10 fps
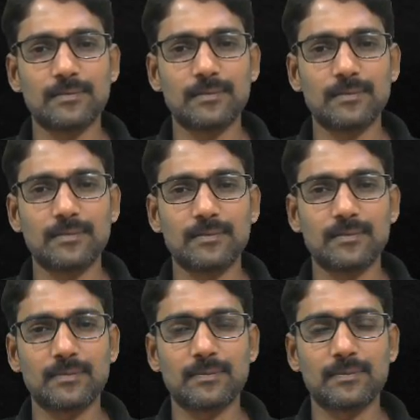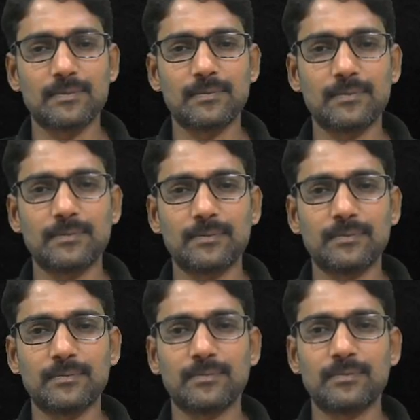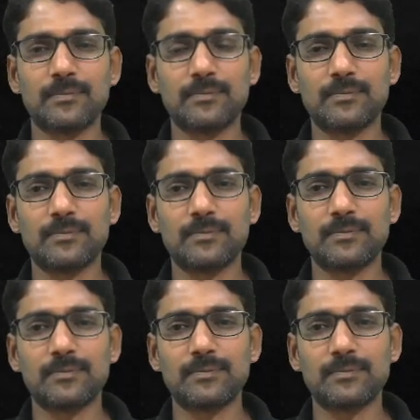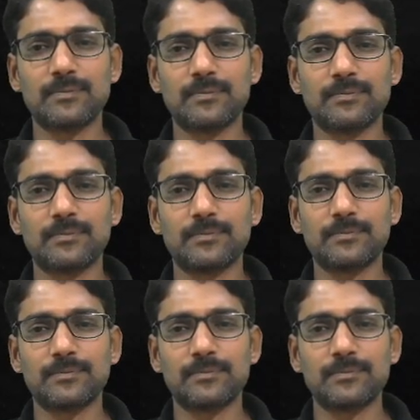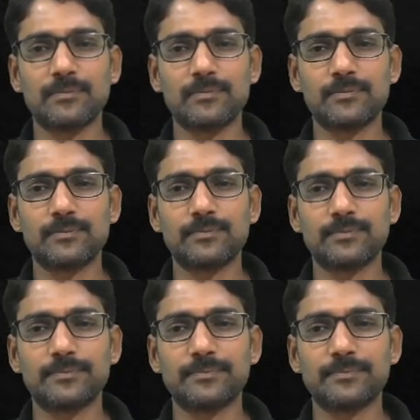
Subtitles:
No one is speaking in this clip.